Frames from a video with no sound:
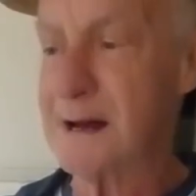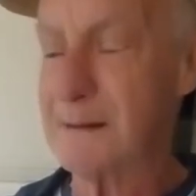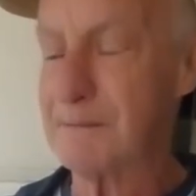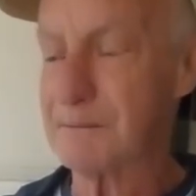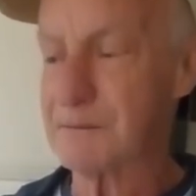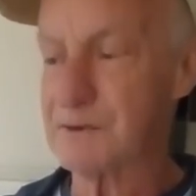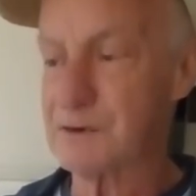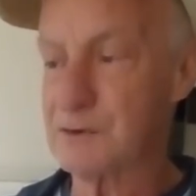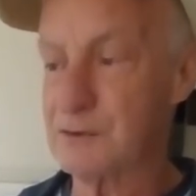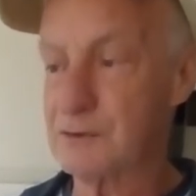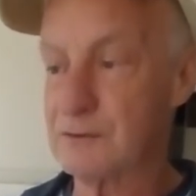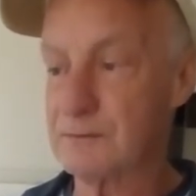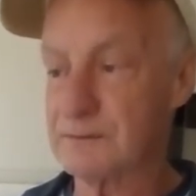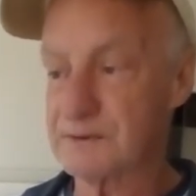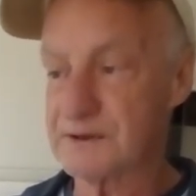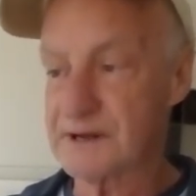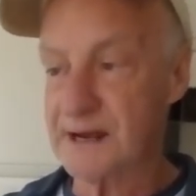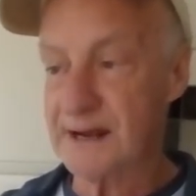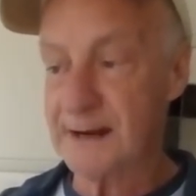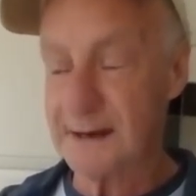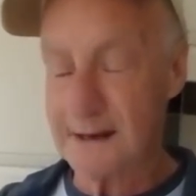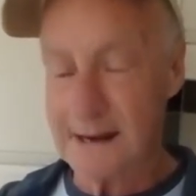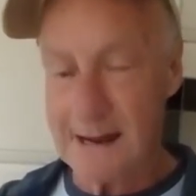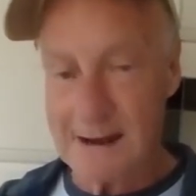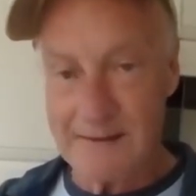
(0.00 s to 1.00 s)
up to
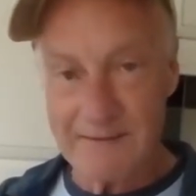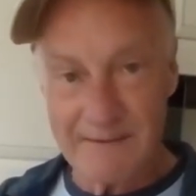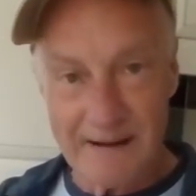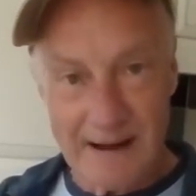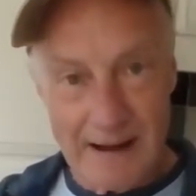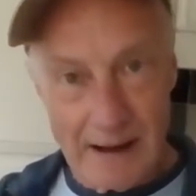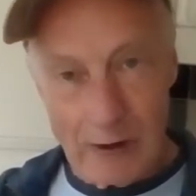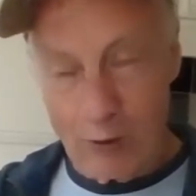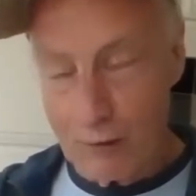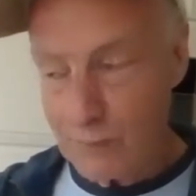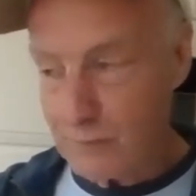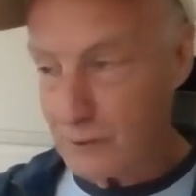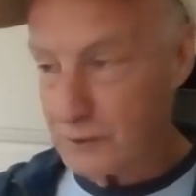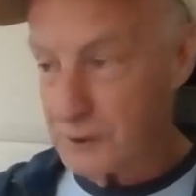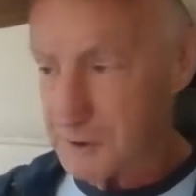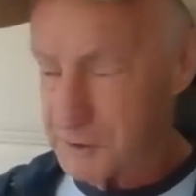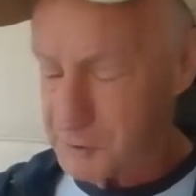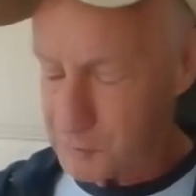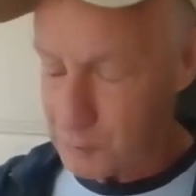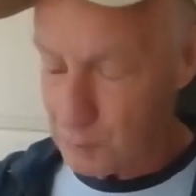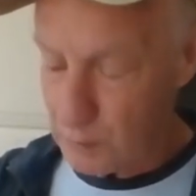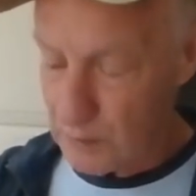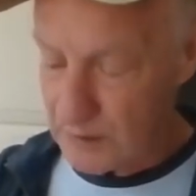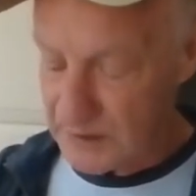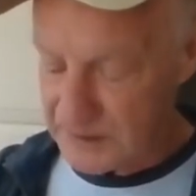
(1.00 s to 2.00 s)
say a valve on a
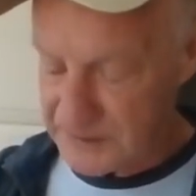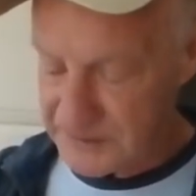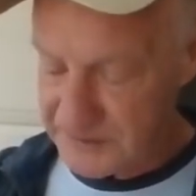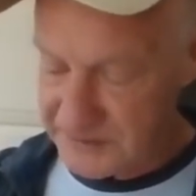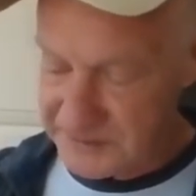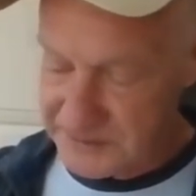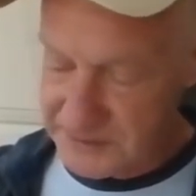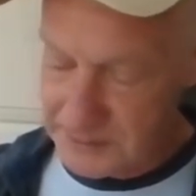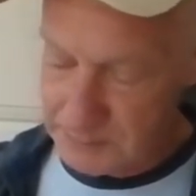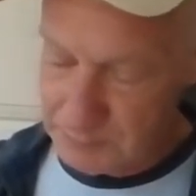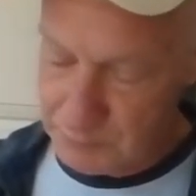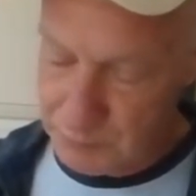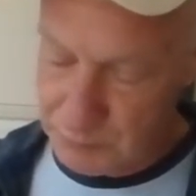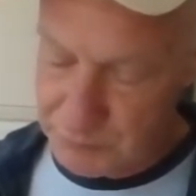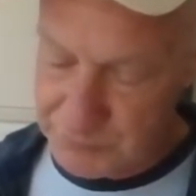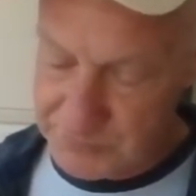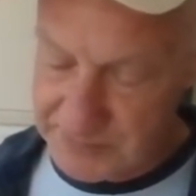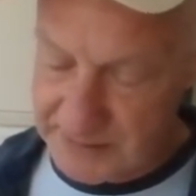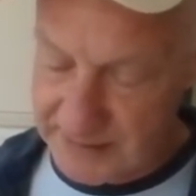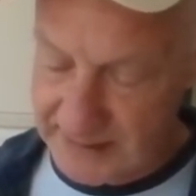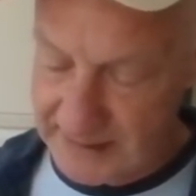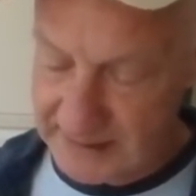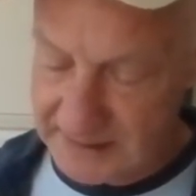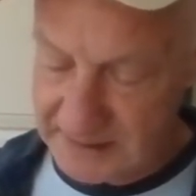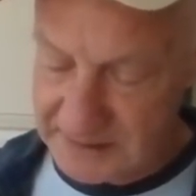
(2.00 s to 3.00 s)
toilet system, we'll
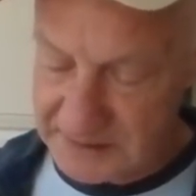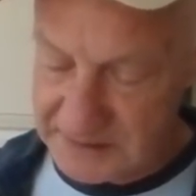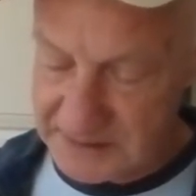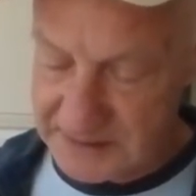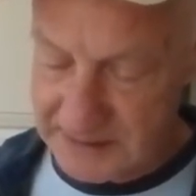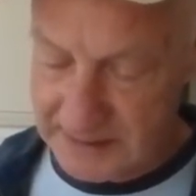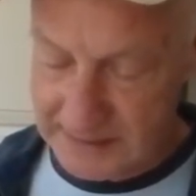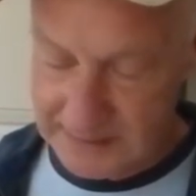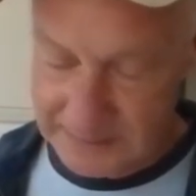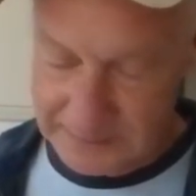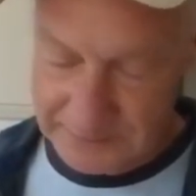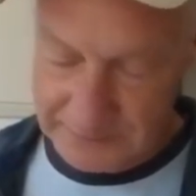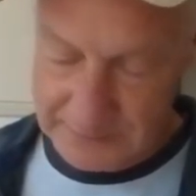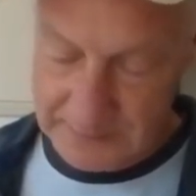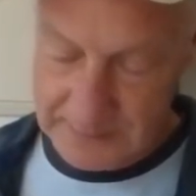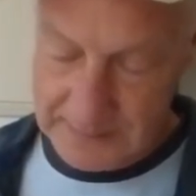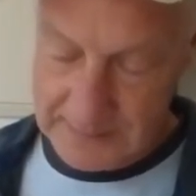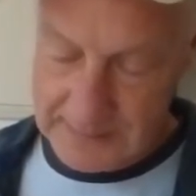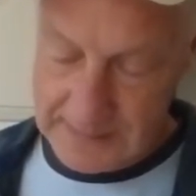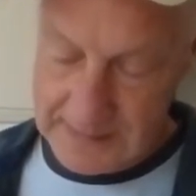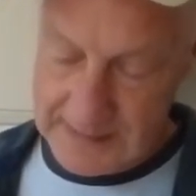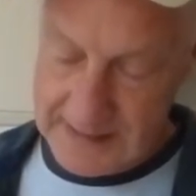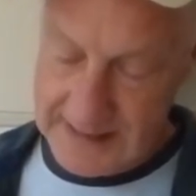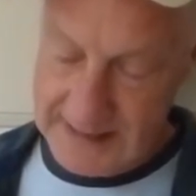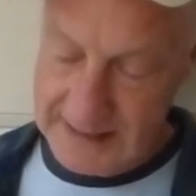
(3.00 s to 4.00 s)
say in this case,
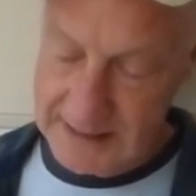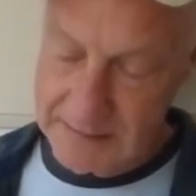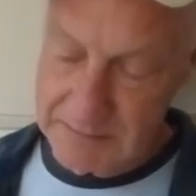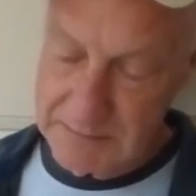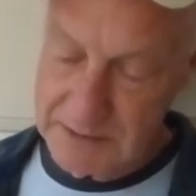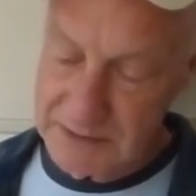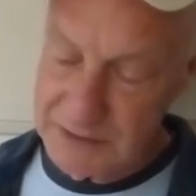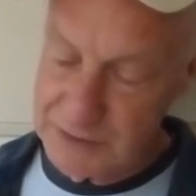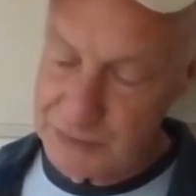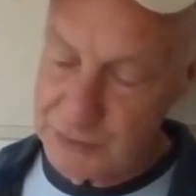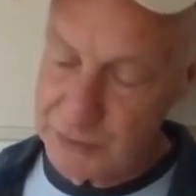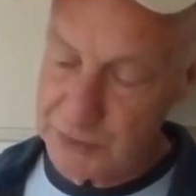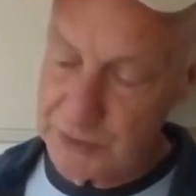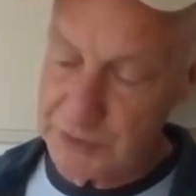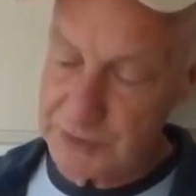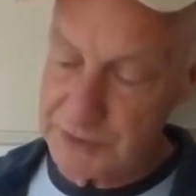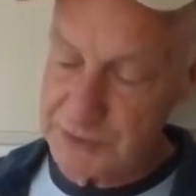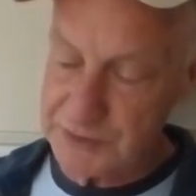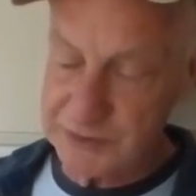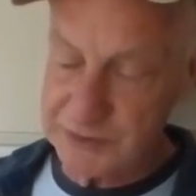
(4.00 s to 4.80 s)
and it means you can